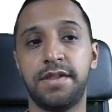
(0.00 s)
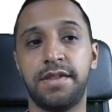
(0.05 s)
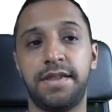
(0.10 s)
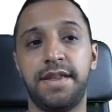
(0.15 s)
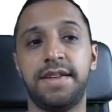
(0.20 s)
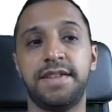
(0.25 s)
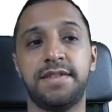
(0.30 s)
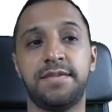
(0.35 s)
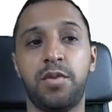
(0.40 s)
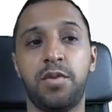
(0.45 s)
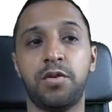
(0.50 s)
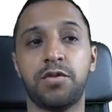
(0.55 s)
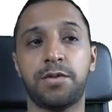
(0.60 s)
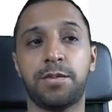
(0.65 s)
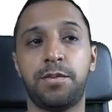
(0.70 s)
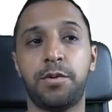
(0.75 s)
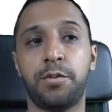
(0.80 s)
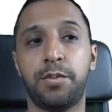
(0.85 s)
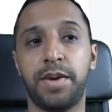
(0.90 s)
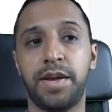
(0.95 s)
there's
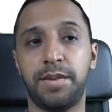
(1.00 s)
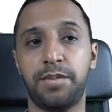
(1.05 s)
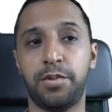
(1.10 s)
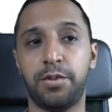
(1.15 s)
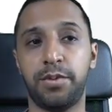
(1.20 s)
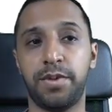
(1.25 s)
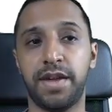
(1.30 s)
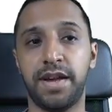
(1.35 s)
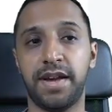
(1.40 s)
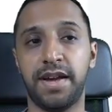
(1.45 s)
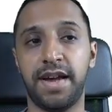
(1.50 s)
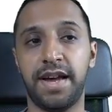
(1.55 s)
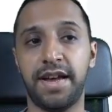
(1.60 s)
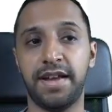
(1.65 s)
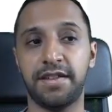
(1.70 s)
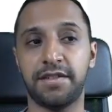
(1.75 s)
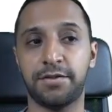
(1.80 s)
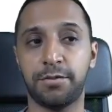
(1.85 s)
multiple people there as